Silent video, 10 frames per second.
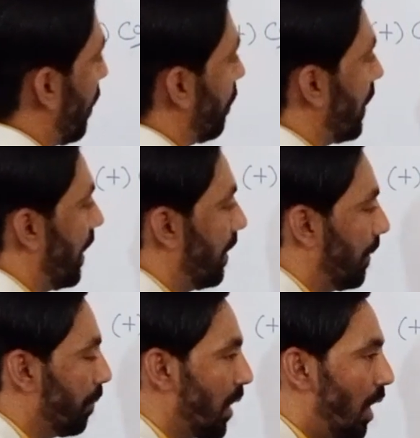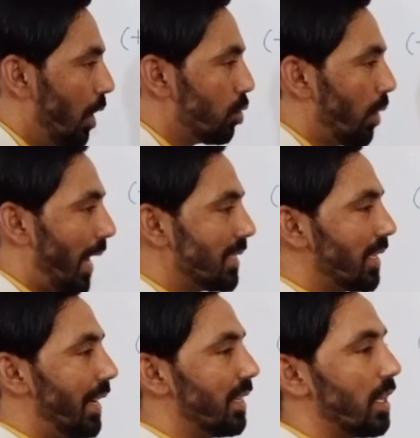of the retina. So as the
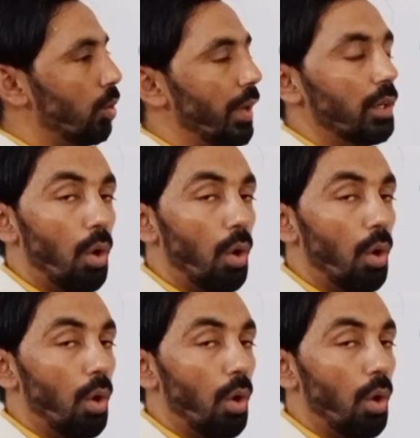light rays are going